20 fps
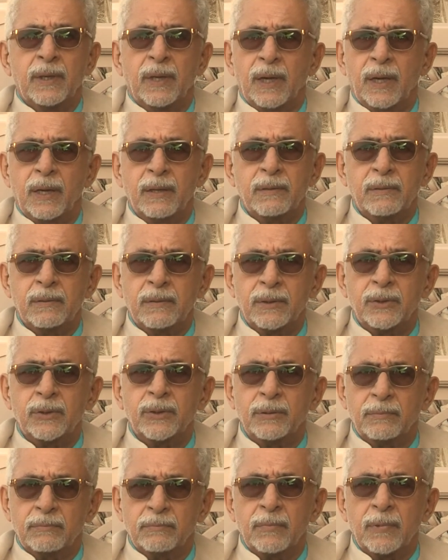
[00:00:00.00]
And
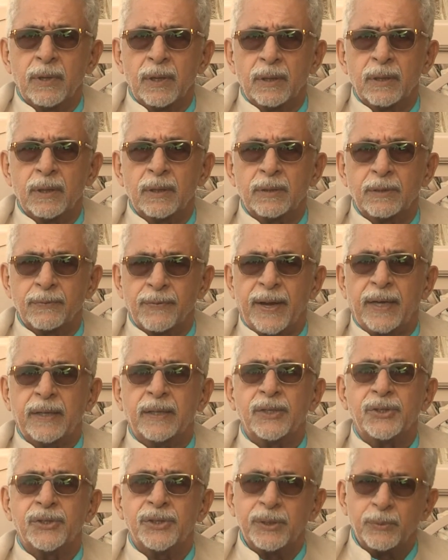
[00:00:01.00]
the fact
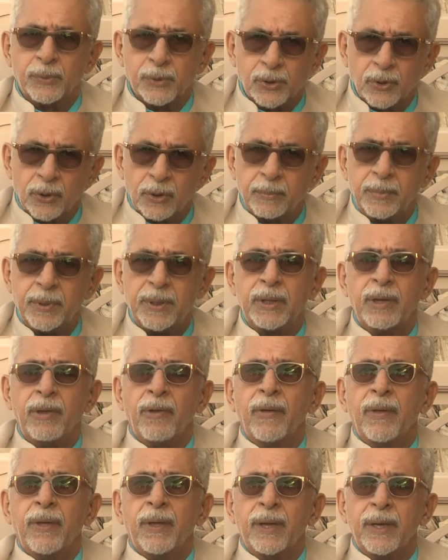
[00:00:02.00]
that she was going to be
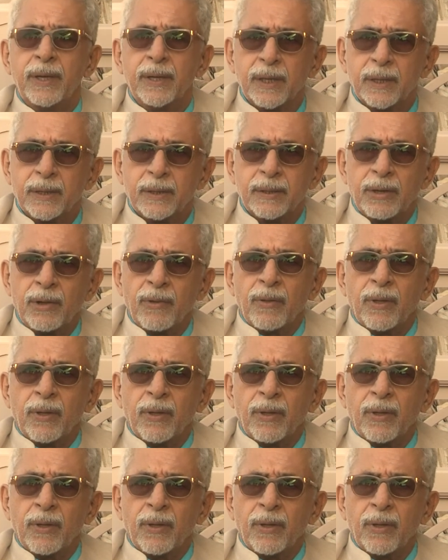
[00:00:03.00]
in it